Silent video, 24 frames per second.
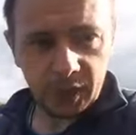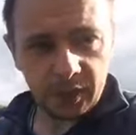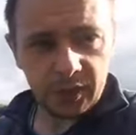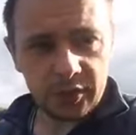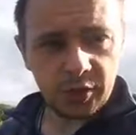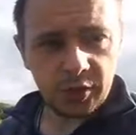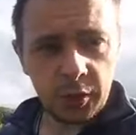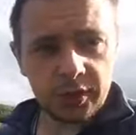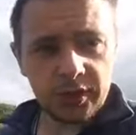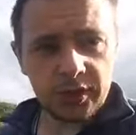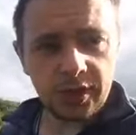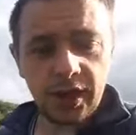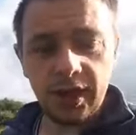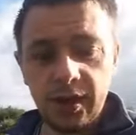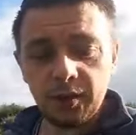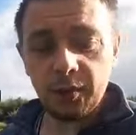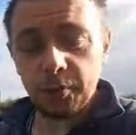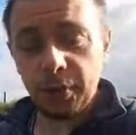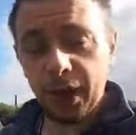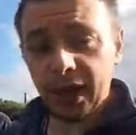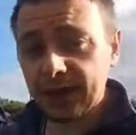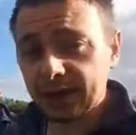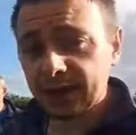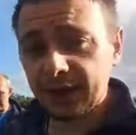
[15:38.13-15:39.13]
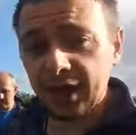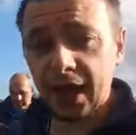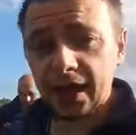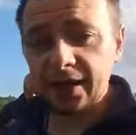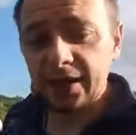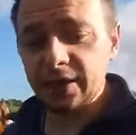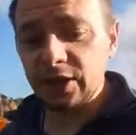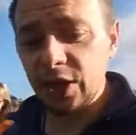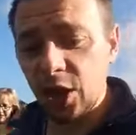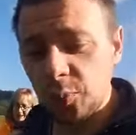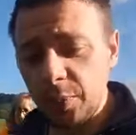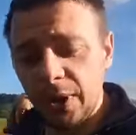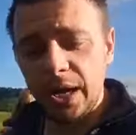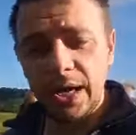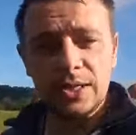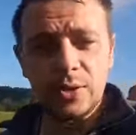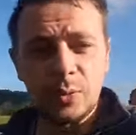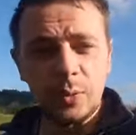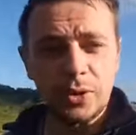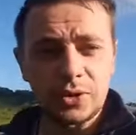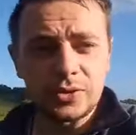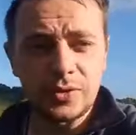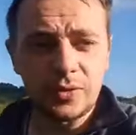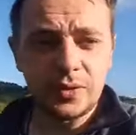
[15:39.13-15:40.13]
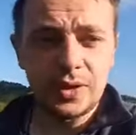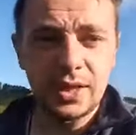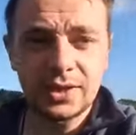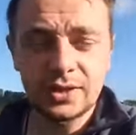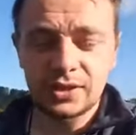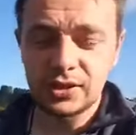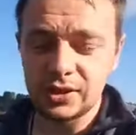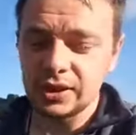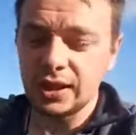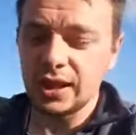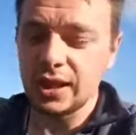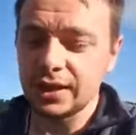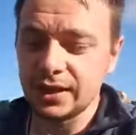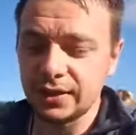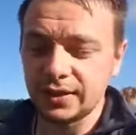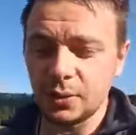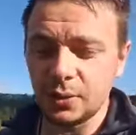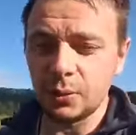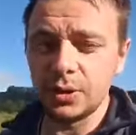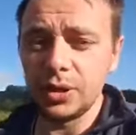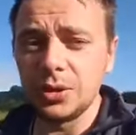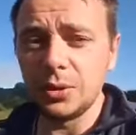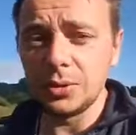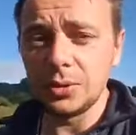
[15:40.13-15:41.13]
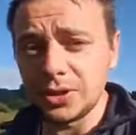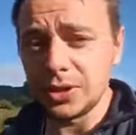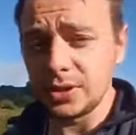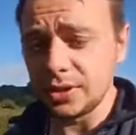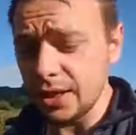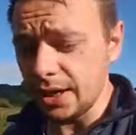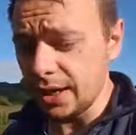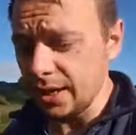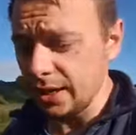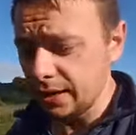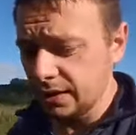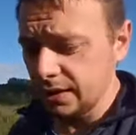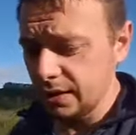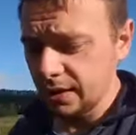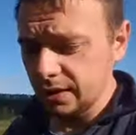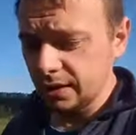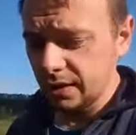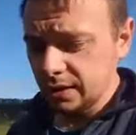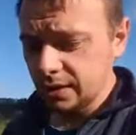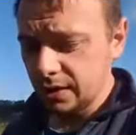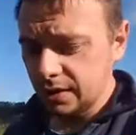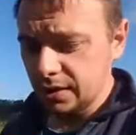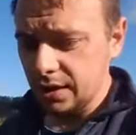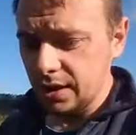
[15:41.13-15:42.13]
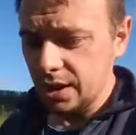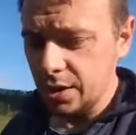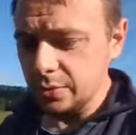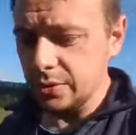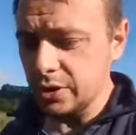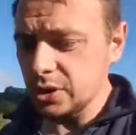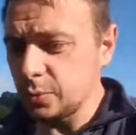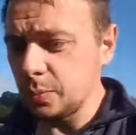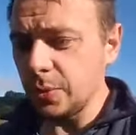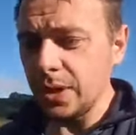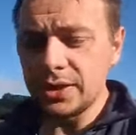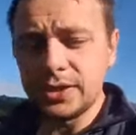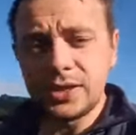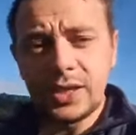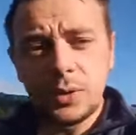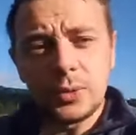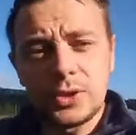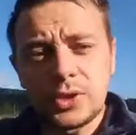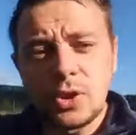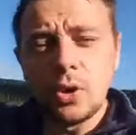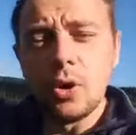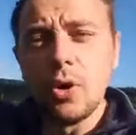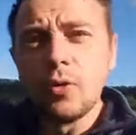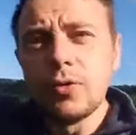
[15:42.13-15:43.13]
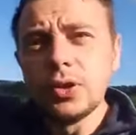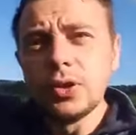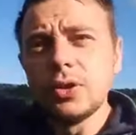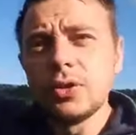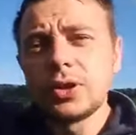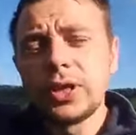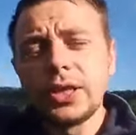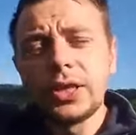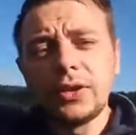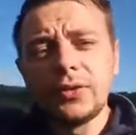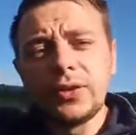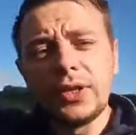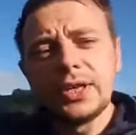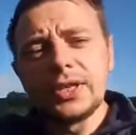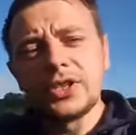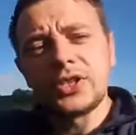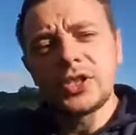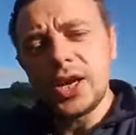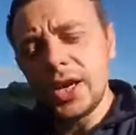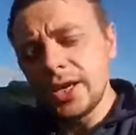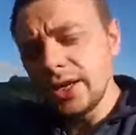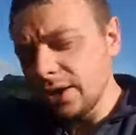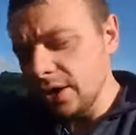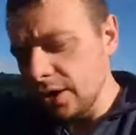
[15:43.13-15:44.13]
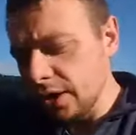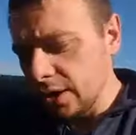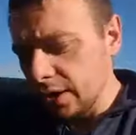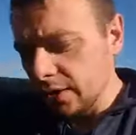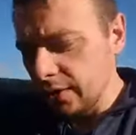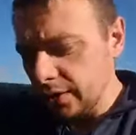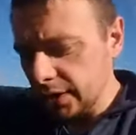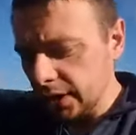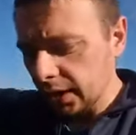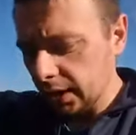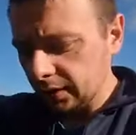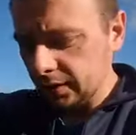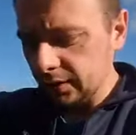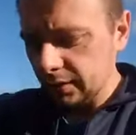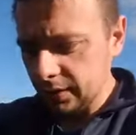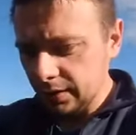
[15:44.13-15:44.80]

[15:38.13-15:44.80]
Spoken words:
So it was back then, Knob End wasn't this slang that we use today. It just meant it was overlooking the entire area.